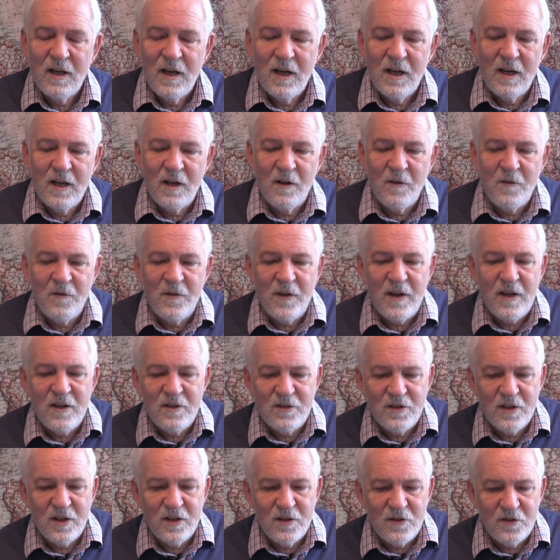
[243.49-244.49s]
In
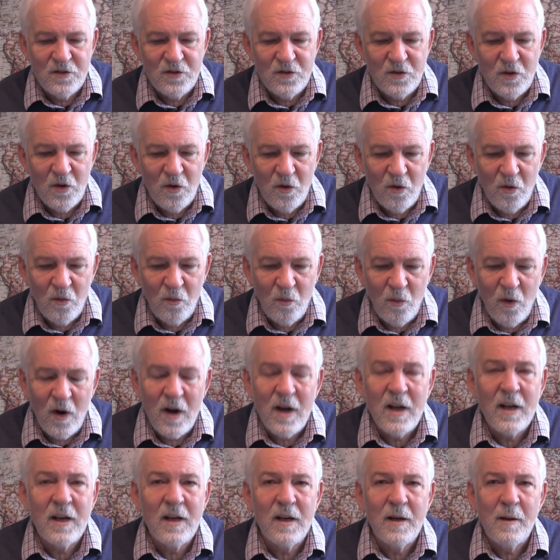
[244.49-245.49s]
Ephesians
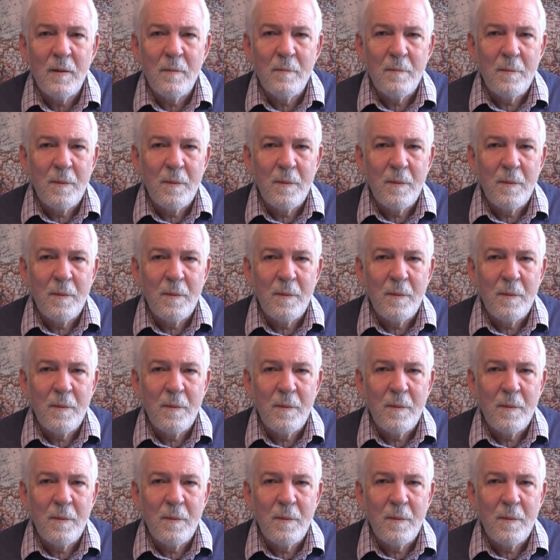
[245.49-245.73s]
1,